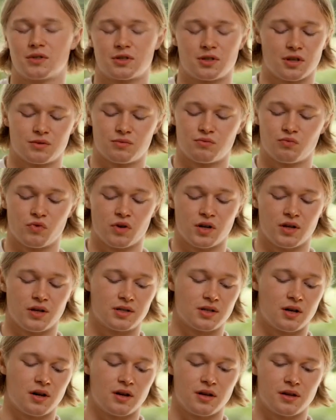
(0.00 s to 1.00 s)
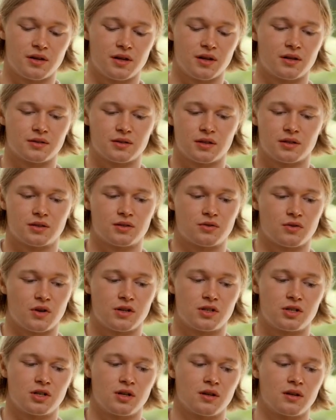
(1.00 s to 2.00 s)
starts with really tiny things like
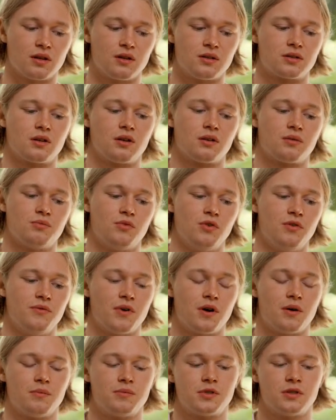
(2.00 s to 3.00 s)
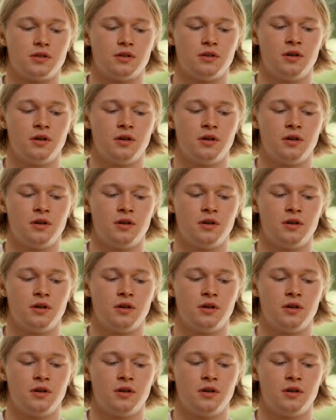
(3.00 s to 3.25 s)
stretching, then start to move up to